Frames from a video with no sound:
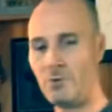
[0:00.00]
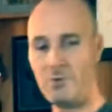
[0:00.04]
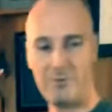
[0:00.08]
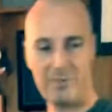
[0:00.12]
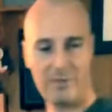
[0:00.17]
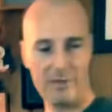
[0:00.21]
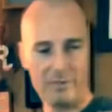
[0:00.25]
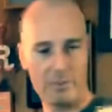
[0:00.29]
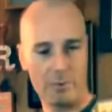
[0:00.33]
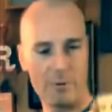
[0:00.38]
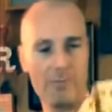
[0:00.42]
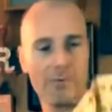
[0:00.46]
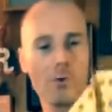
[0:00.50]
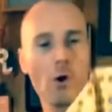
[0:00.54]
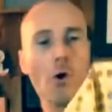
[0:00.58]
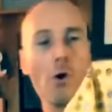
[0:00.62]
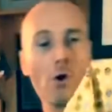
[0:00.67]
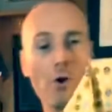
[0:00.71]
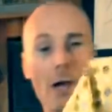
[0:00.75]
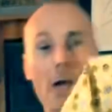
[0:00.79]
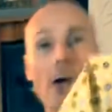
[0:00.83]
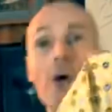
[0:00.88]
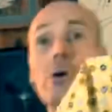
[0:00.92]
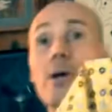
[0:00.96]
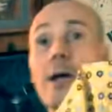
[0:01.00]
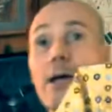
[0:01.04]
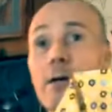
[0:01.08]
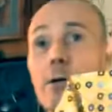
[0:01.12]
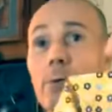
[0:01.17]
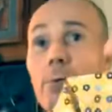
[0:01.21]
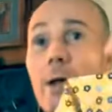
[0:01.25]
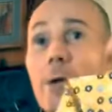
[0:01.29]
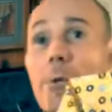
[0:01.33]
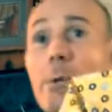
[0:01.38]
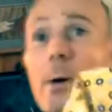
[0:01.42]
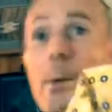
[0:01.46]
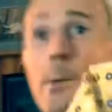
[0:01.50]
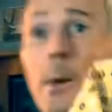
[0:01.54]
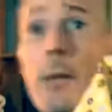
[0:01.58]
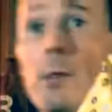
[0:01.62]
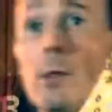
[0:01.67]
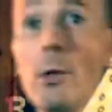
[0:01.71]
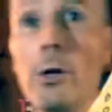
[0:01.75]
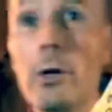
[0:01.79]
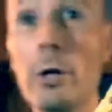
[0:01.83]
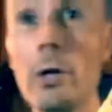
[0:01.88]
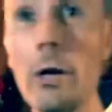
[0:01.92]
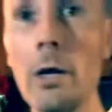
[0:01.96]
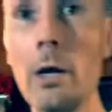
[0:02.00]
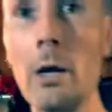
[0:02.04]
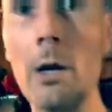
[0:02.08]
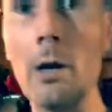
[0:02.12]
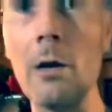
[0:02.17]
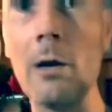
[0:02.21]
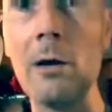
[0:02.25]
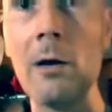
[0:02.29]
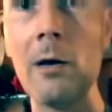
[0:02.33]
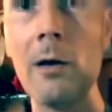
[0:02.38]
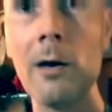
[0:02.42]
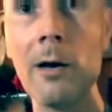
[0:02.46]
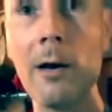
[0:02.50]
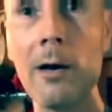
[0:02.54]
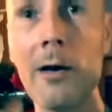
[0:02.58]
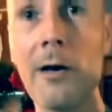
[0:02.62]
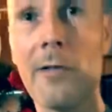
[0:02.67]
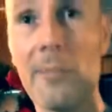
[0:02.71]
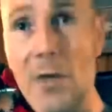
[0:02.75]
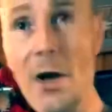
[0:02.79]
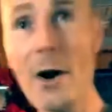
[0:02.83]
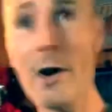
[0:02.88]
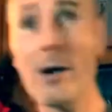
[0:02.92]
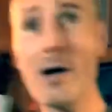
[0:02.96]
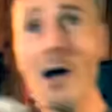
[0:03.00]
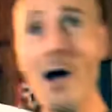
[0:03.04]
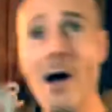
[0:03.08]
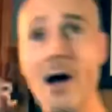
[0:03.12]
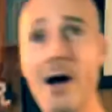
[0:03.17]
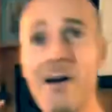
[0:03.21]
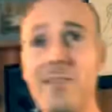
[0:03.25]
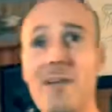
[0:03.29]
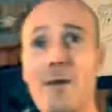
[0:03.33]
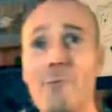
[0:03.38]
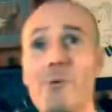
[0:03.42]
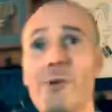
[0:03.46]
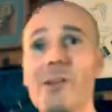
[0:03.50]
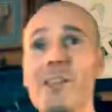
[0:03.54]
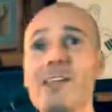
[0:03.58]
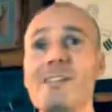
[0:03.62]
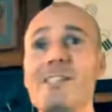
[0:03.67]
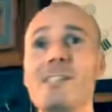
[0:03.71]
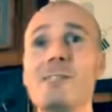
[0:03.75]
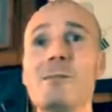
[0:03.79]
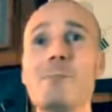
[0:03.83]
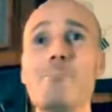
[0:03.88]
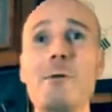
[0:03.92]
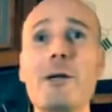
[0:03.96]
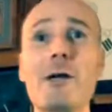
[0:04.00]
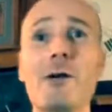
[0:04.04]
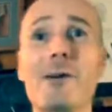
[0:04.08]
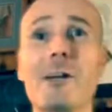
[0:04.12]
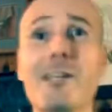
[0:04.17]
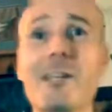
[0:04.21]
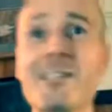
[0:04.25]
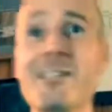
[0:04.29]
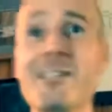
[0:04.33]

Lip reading: You think they're, okay, wait, look. They're gone, they really disappeared.